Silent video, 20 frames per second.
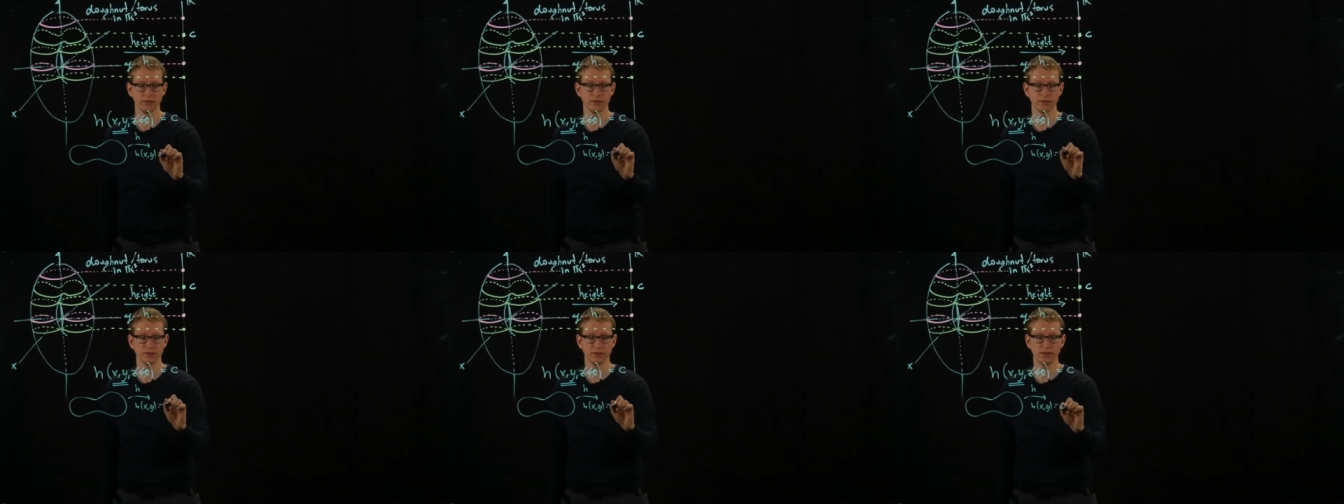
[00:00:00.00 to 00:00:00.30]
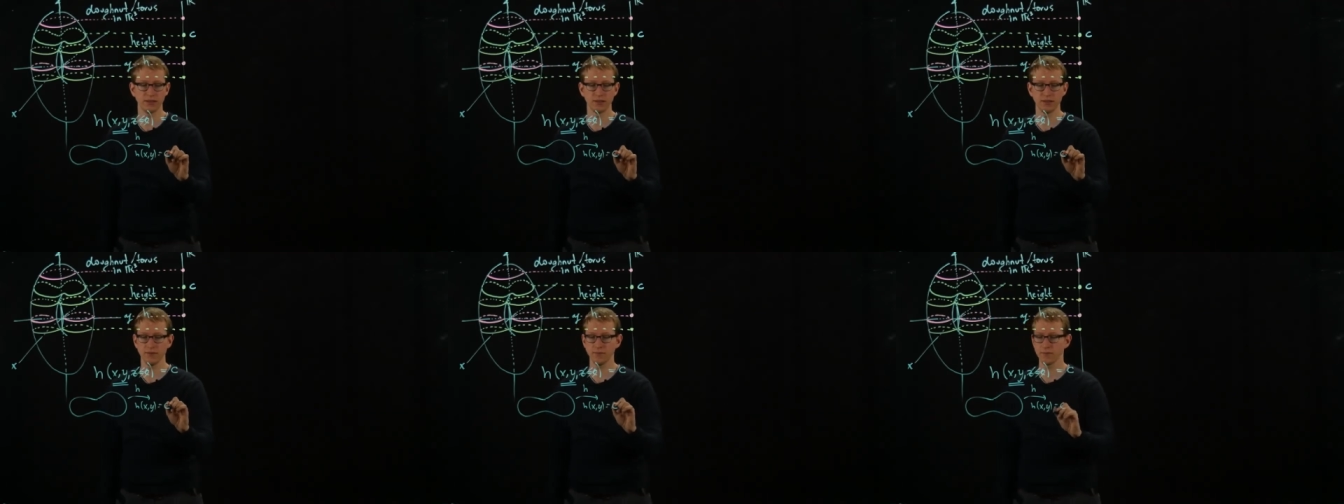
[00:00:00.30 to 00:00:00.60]

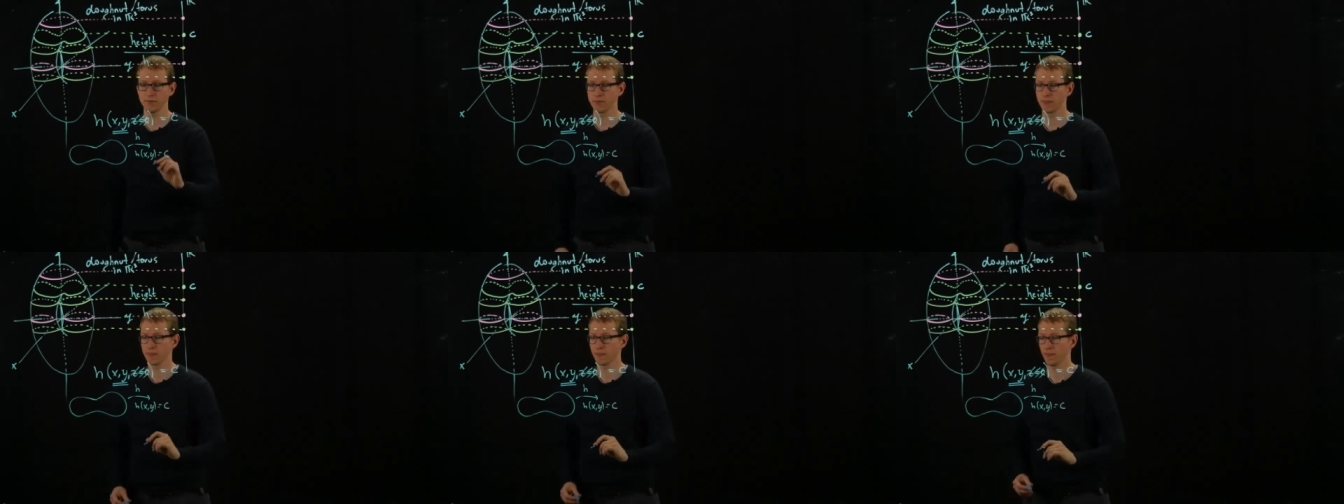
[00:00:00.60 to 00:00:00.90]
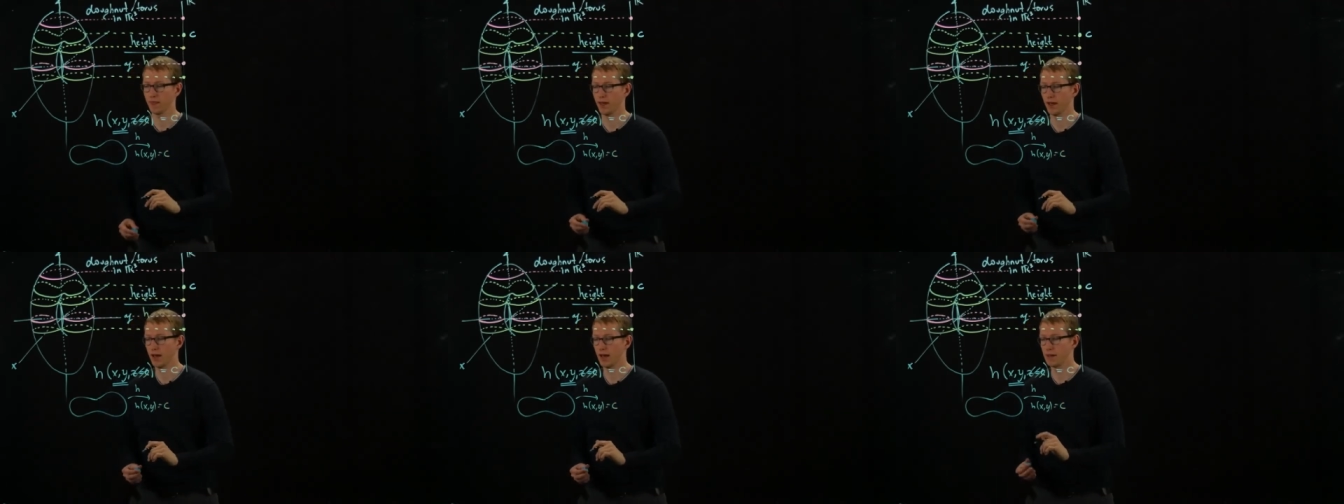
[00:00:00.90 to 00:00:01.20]
C,
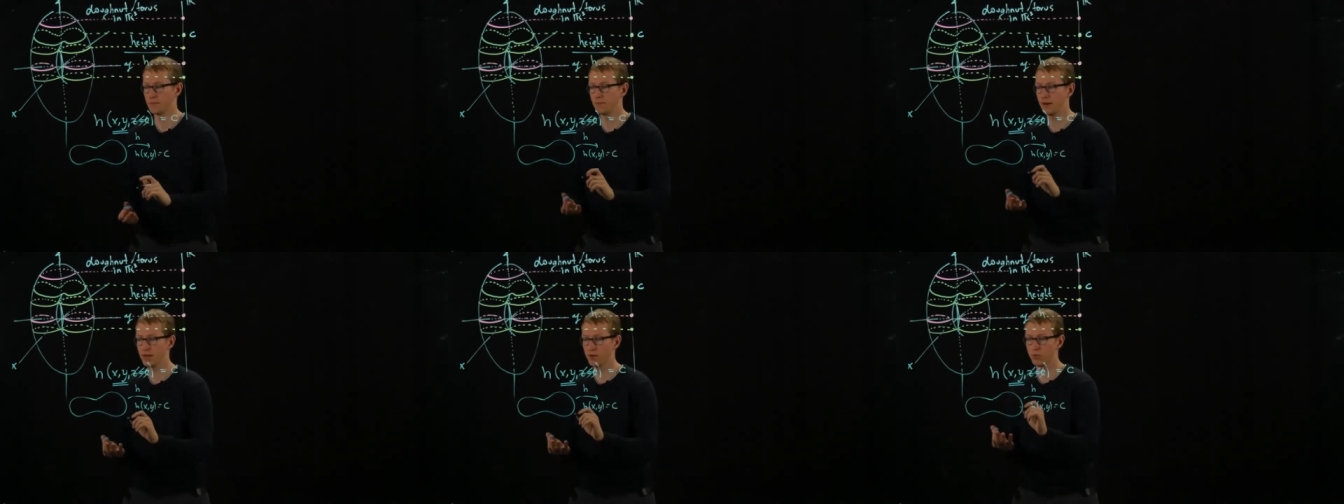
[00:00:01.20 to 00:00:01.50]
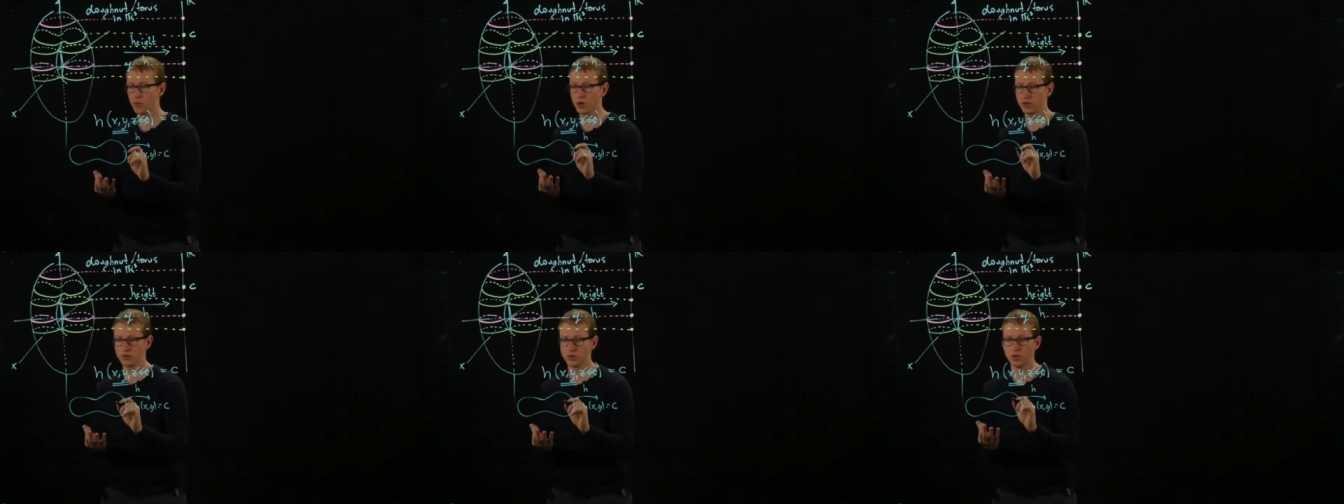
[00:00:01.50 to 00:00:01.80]
I might
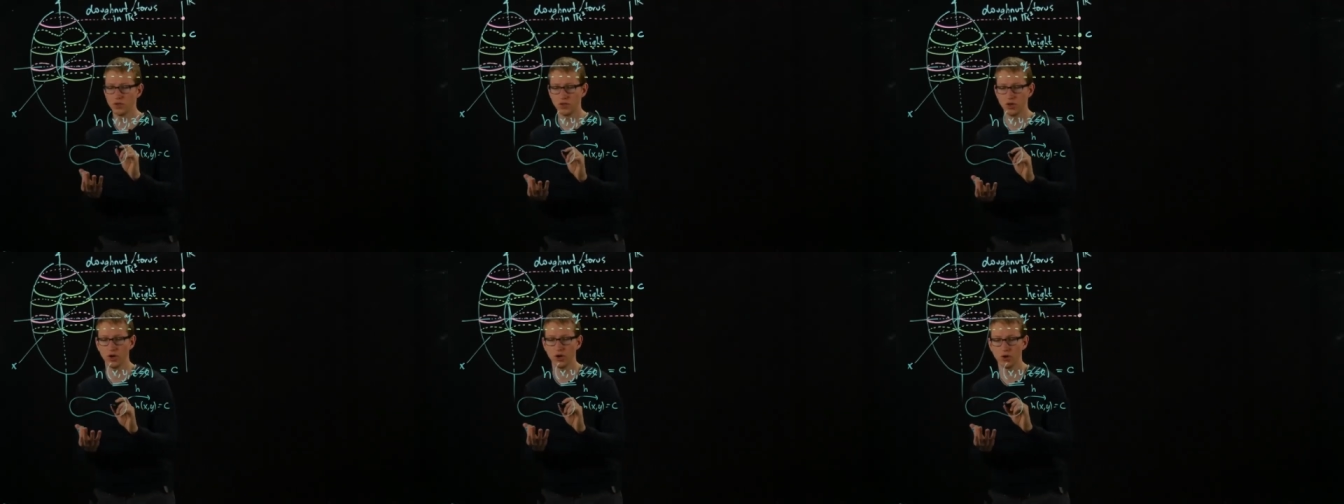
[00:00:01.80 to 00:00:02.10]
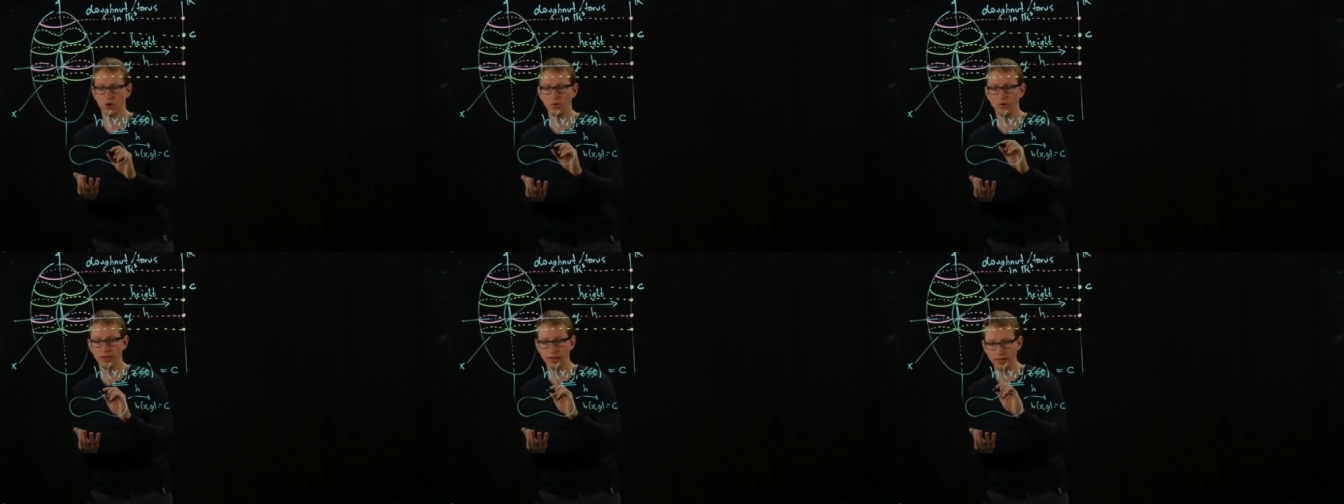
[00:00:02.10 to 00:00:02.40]
want to
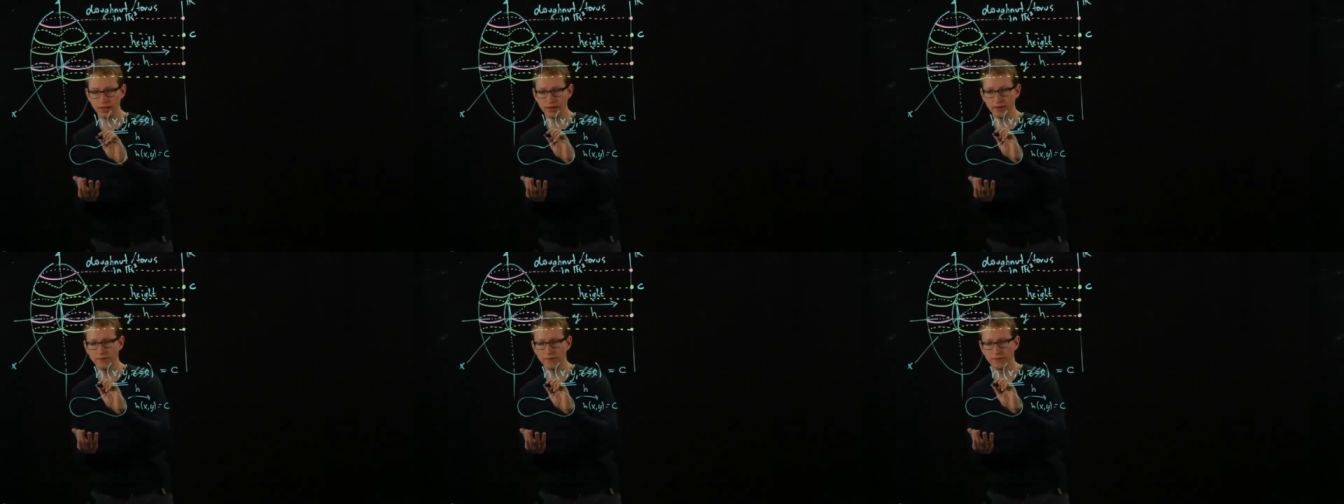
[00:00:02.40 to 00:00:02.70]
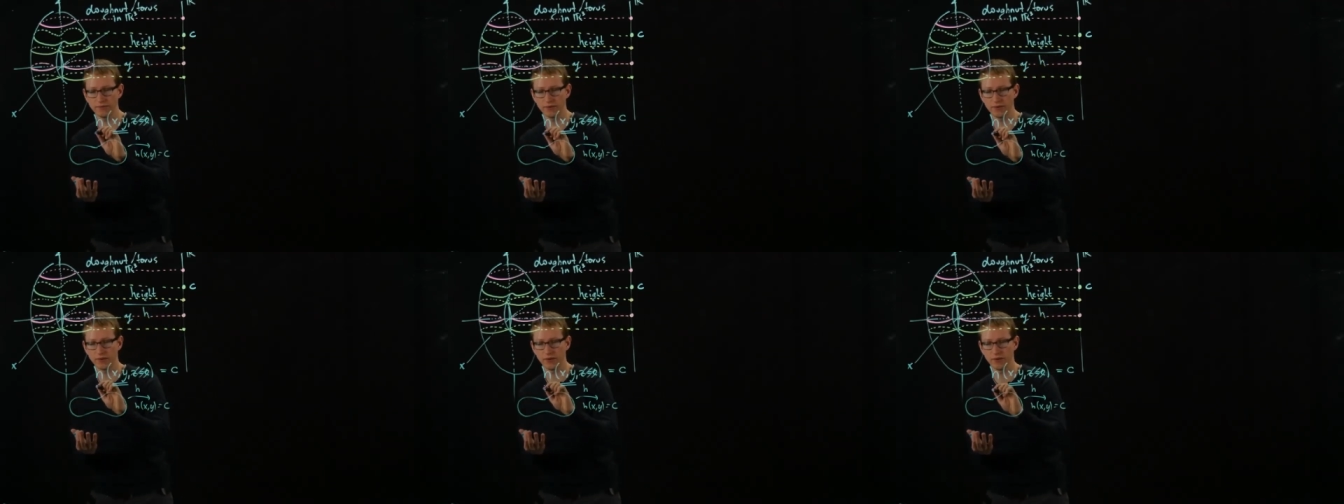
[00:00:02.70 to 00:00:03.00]
know
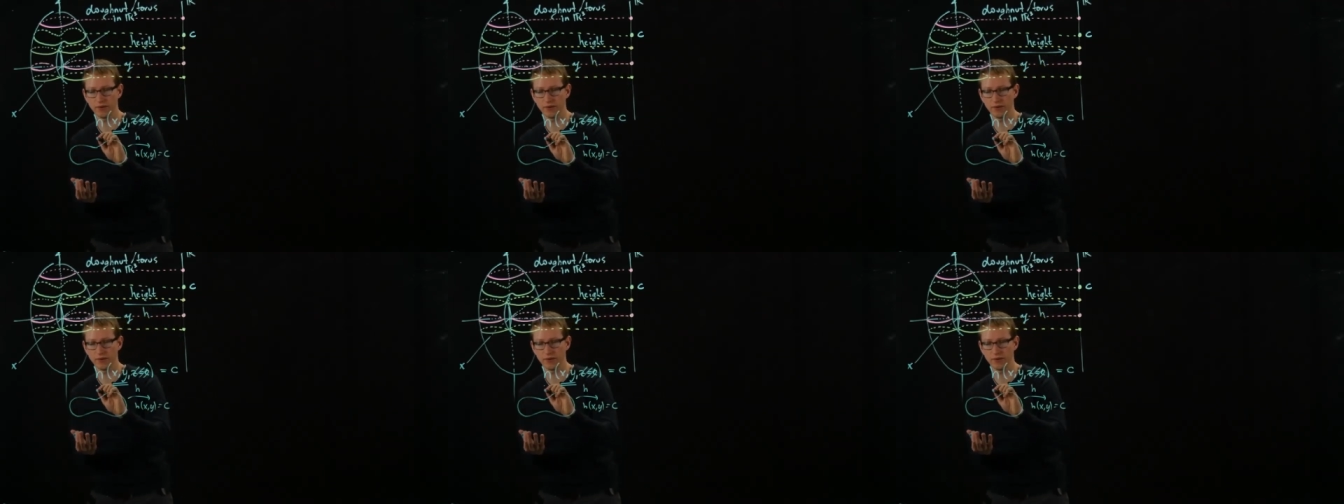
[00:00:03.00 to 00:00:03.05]
if,